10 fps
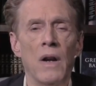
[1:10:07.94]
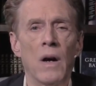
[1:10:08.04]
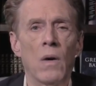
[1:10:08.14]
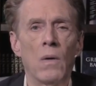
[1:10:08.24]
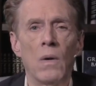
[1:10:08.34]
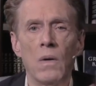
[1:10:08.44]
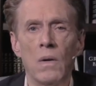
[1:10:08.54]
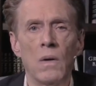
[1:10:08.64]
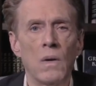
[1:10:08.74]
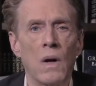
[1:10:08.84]
Now,
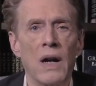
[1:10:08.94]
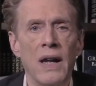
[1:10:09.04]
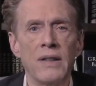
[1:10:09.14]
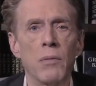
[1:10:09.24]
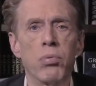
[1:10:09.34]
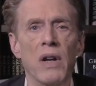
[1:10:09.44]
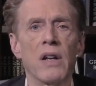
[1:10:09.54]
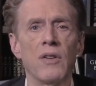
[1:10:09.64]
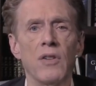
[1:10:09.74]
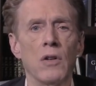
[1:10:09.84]
I hate to
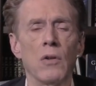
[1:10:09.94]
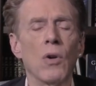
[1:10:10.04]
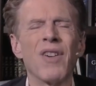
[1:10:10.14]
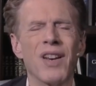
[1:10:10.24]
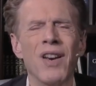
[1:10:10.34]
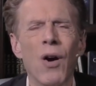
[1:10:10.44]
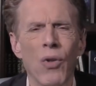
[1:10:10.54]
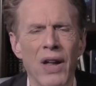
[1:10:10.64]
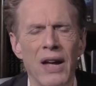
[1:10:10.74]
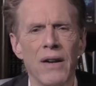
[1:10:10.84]
break it to you, you already
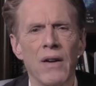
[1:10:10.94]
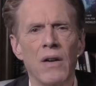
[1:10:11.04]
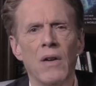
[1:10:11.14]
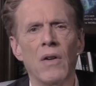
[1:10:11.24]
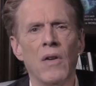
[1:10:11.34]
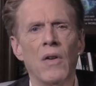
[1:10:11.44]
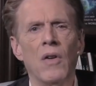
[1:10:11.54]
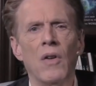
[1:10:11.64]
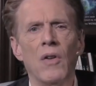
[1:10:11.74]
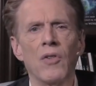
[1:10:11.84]
know that.
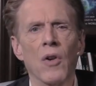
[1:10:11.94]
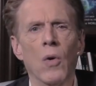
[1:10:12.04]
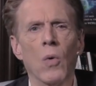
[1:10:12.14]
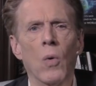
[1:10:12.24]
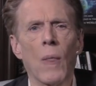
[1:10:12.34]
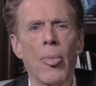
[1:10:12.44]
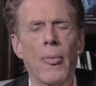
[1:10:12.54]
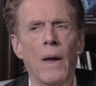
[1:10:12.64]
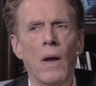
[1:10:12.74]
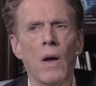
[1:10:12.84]
So,
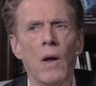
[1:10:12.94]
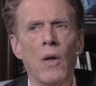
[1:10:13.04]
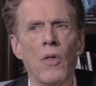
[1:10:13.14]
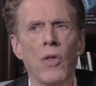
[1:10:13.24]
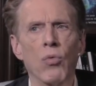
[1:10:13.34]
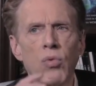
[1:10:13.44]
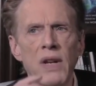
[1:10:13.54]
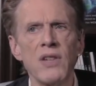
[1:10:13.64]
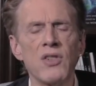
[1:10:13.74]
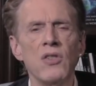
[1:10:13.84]
the
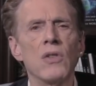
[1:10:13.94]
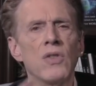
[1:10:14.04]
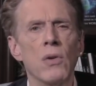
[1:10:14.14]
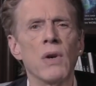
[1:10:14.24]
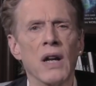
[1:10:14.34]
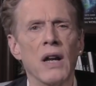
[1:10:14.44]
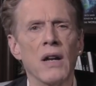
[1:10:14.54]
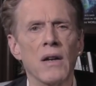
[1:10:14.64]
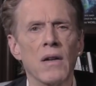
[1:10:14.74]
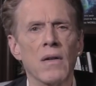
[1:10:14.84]
reason you're doing
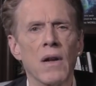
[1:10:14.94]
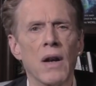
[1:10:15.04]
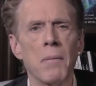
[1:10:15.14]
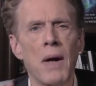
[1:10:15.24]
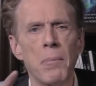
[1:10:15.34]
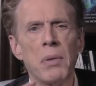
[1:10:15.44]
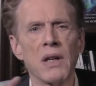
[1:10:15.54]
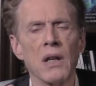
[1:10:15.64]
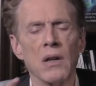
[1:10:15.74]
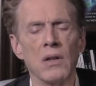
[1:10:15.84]
it, and I'm not
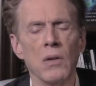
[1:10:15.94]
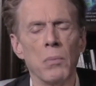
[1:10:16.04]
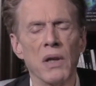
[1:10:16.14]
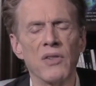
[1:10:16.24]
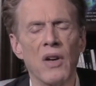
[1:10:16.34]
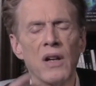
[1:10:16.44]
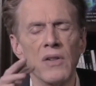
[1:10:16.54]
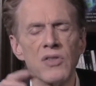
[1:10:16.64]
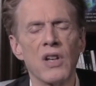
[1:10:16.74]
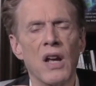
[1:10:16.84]
picking on you, because I
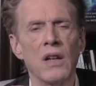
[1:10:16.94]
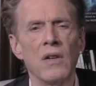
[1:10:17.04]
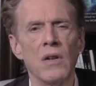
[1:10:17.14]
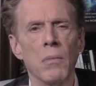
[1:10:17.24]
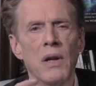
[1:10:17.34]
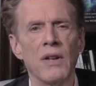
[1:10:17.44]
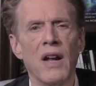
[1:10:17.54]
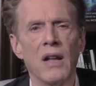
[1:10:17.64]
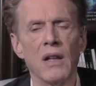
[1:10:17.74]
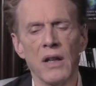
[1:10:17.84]
understand your
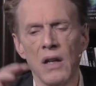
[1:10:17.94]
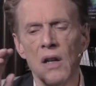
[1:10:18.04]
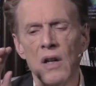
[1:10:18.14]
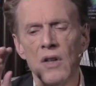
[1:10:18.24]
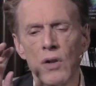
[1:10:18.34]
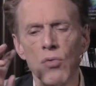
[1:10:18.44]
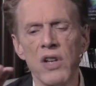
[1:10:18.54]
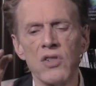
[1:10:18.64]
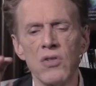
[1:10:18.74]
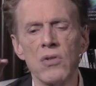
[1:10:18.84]
mentality, the
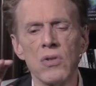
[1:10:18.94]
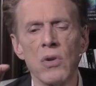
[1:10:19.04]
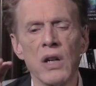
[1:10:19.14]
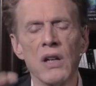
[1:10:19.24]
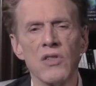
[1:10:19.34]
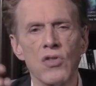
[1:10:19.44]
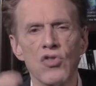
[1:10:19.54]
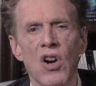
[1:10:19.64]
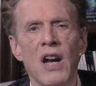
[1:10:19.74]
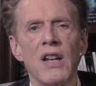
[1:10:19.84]
reason you're doing it is
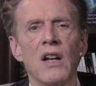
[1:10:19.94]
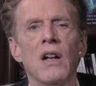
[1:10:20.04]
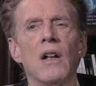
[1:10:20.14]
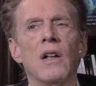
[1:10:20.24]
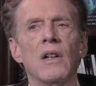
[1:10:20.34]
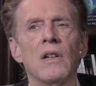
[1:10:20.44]
you're trying to